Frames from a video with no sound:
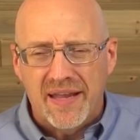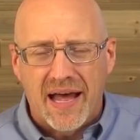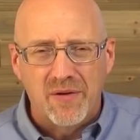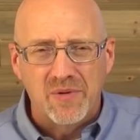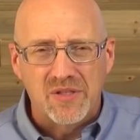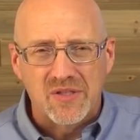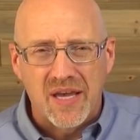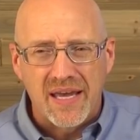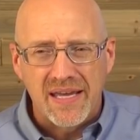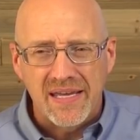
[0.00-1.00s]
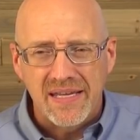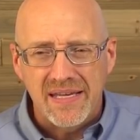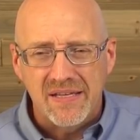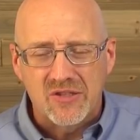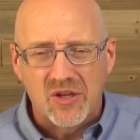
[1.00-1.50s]
that I would say
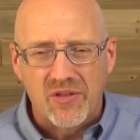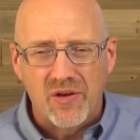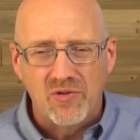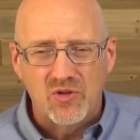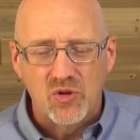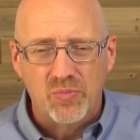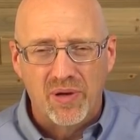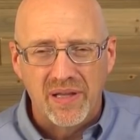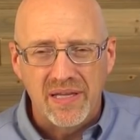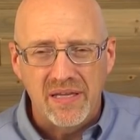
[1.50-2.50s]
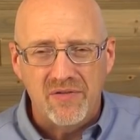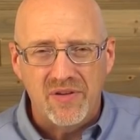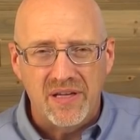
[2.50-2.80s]
is to those who believe